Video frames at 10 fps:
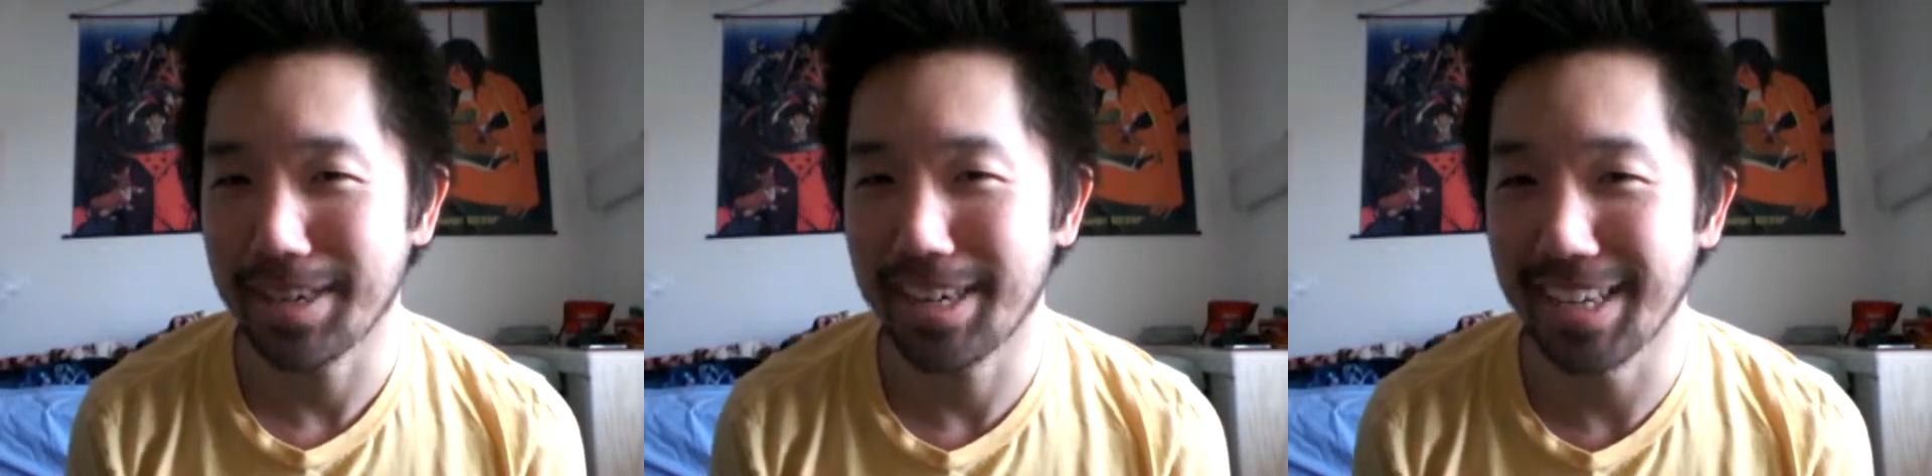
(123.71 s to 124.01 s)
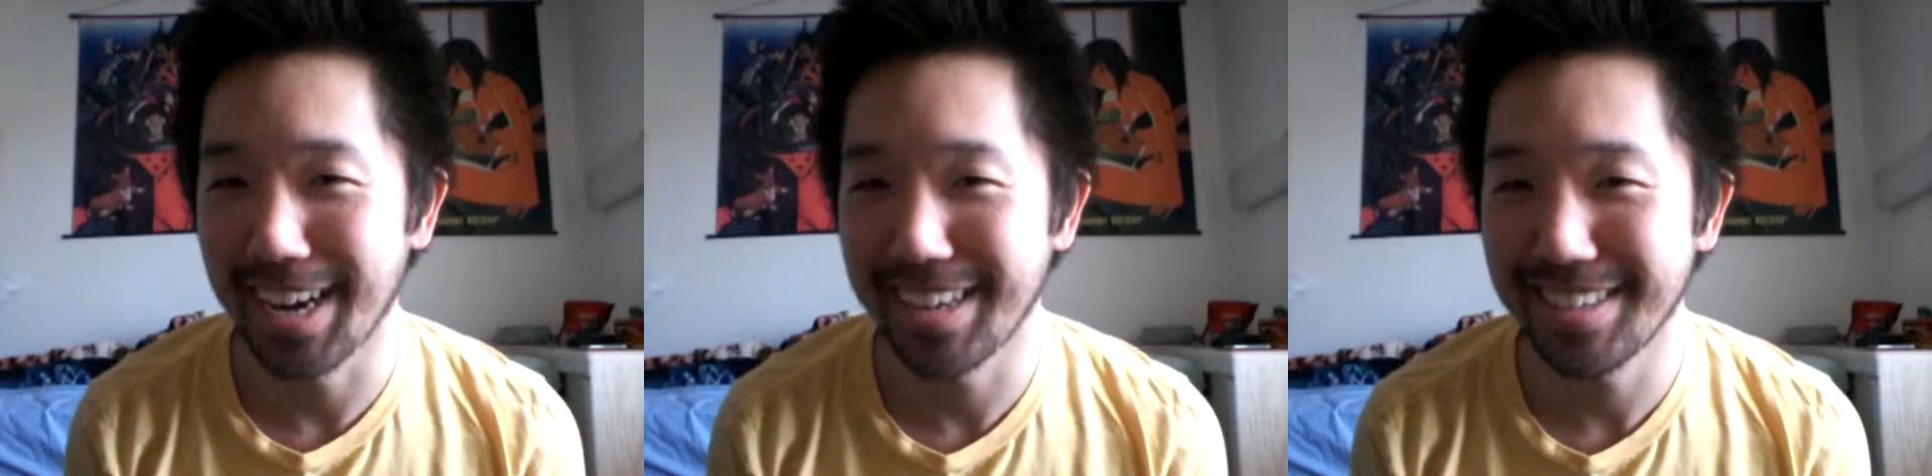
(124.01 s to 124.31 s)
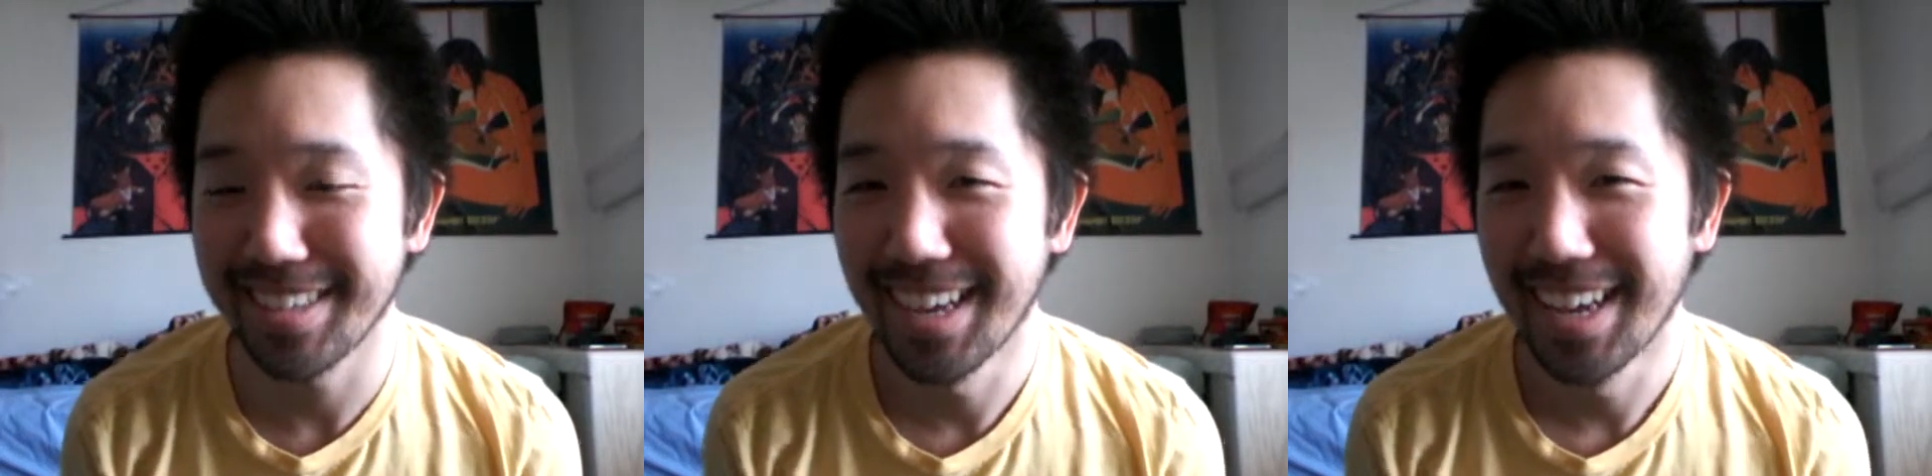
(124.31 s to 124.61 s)
cut
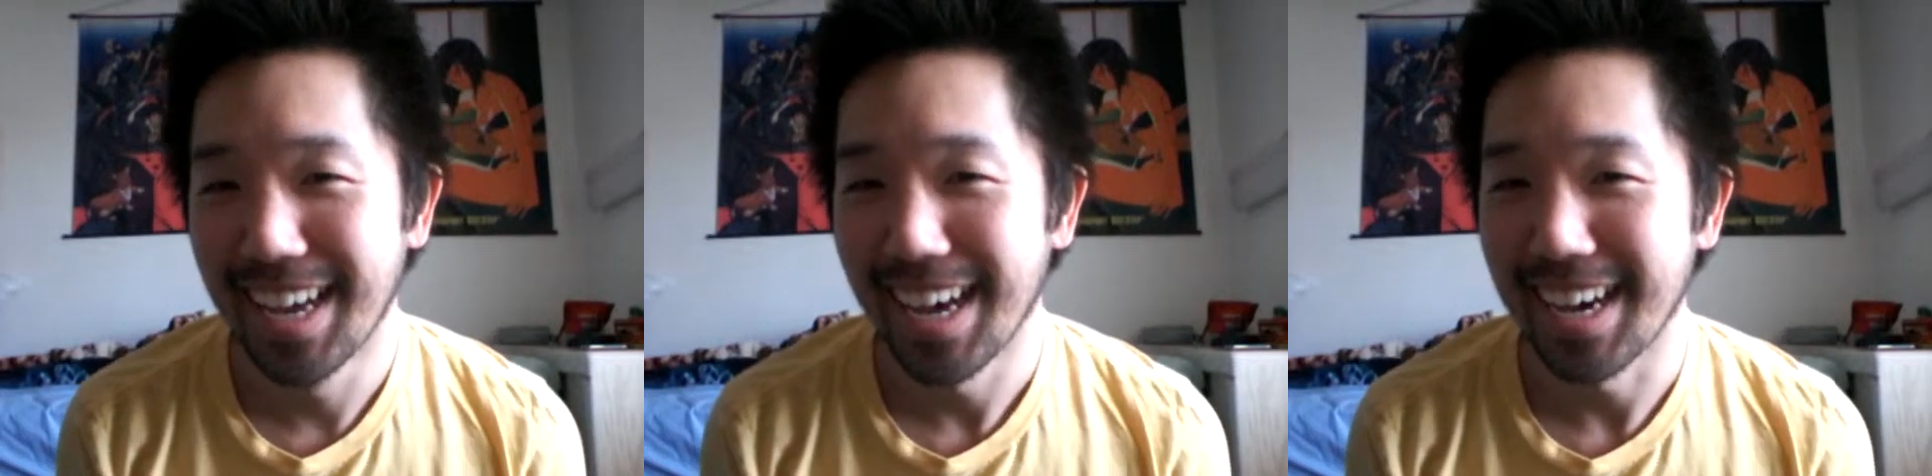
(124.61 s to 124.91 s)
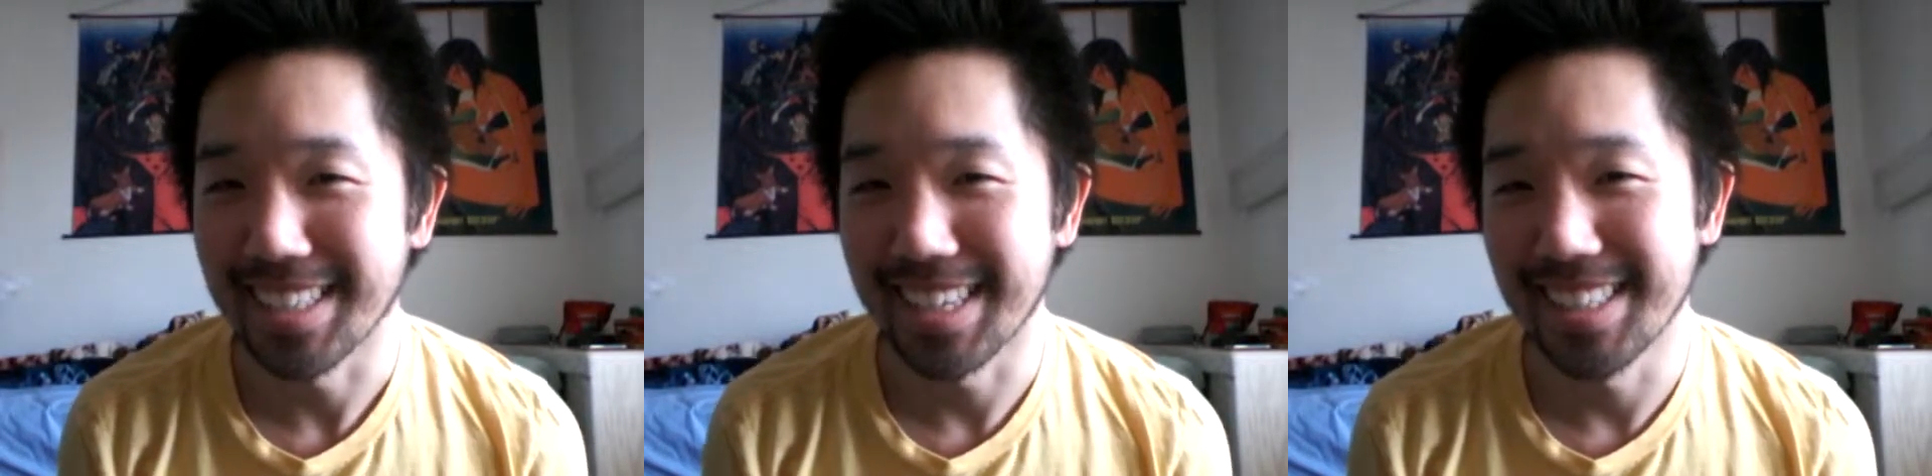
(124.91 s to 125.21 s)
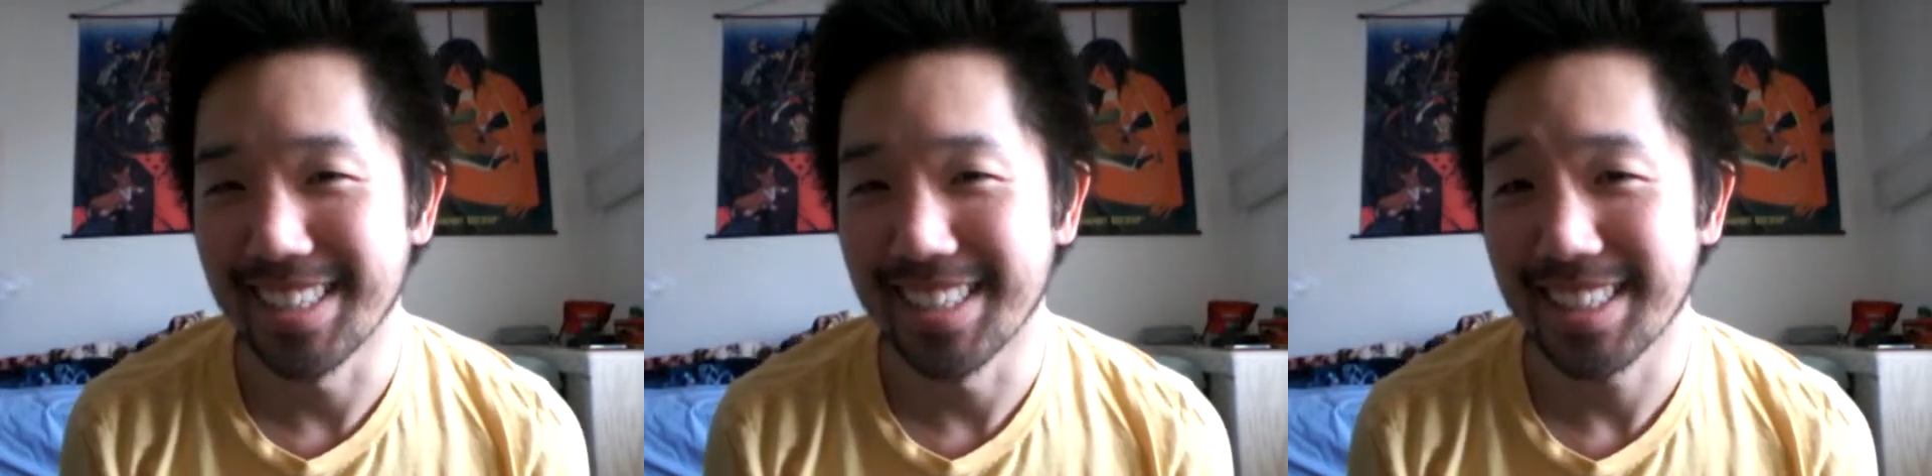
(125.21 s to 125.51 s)
out as I
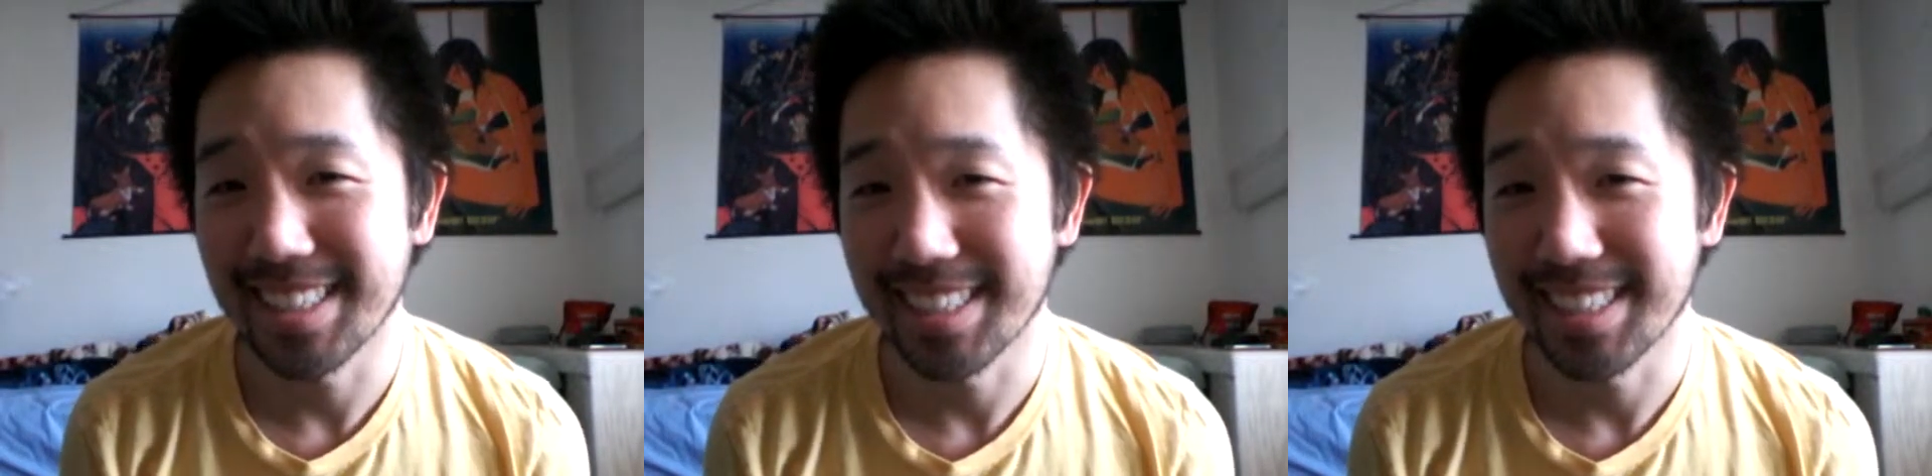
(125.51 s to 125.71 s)
was